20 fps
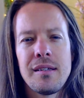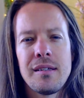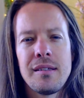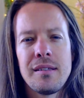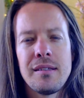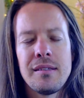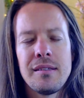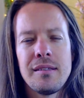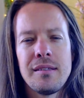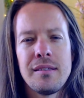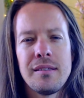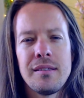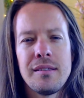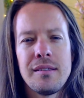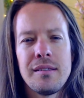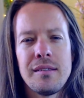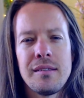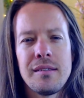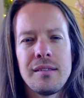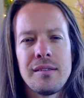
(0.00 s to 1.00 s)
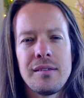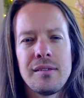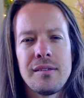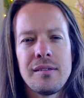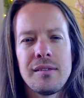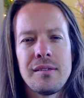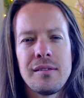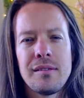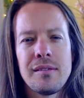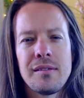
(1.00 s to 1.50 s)

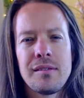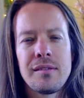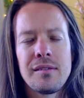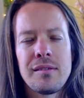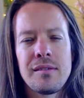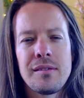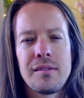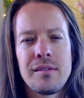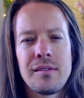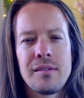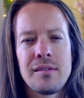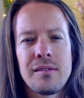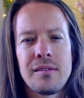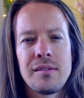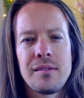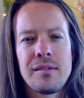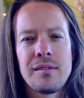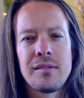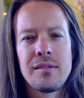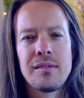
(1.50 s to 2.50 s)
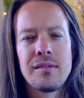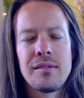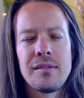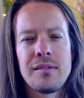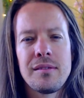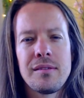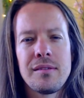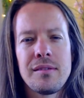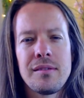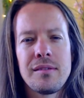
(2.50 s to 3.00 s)

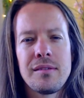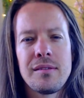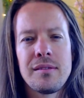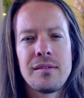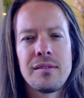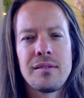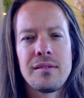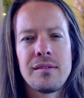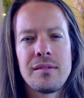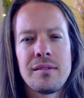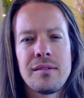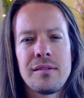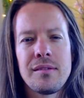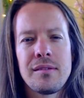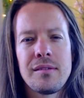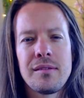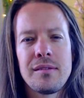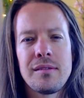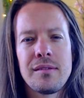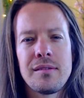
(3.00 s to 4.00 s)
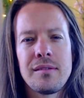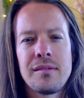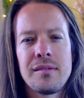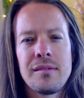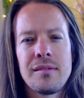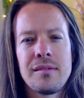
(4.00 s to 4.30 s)
(silence)